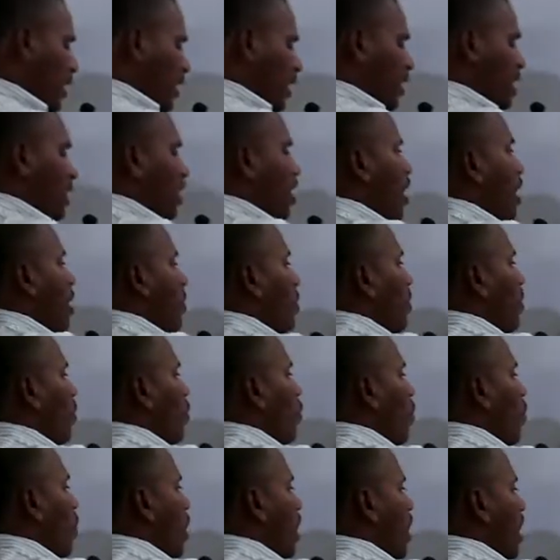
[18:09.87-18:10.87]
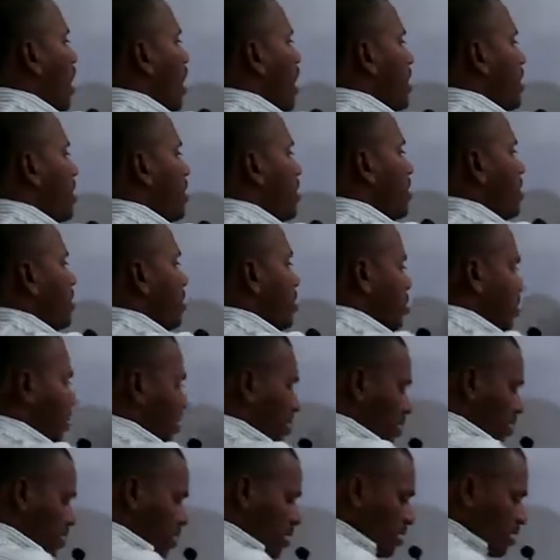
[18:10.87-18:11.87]
a copper wire
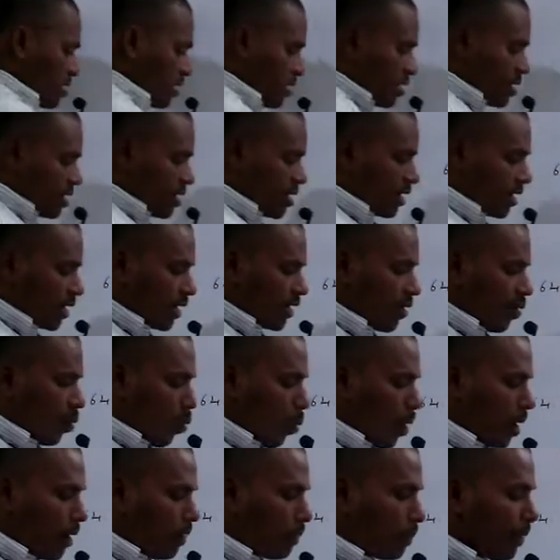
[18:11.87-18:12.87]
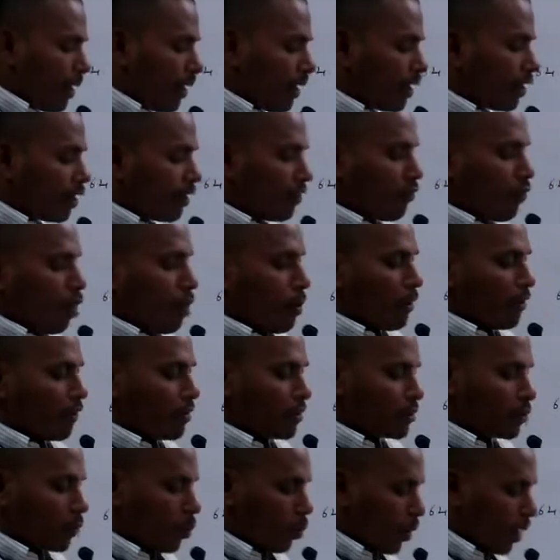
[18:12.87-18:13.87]
one bent in the form of
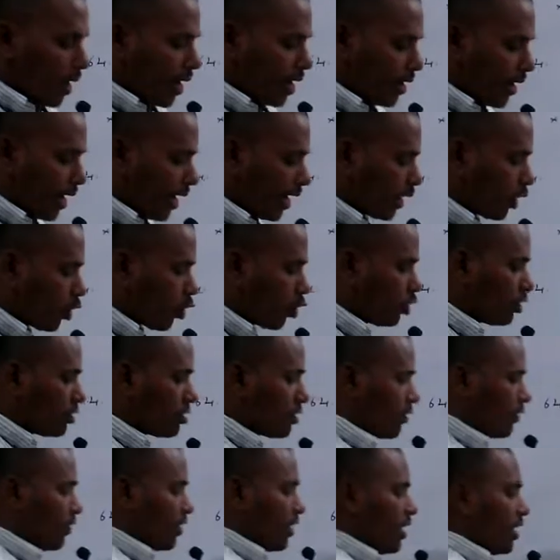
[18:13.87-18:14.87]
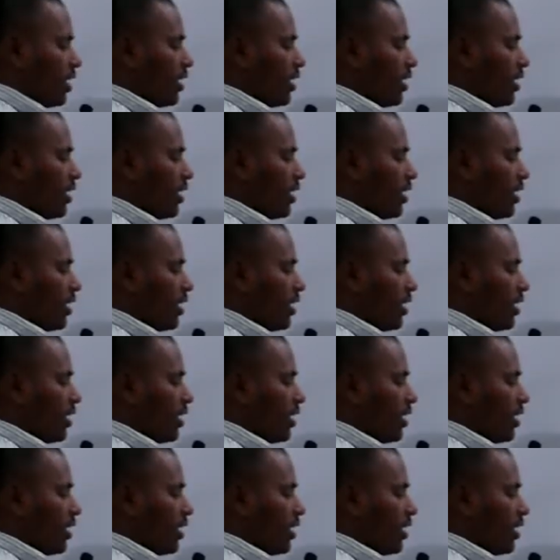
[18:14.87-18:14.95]
a square encloses a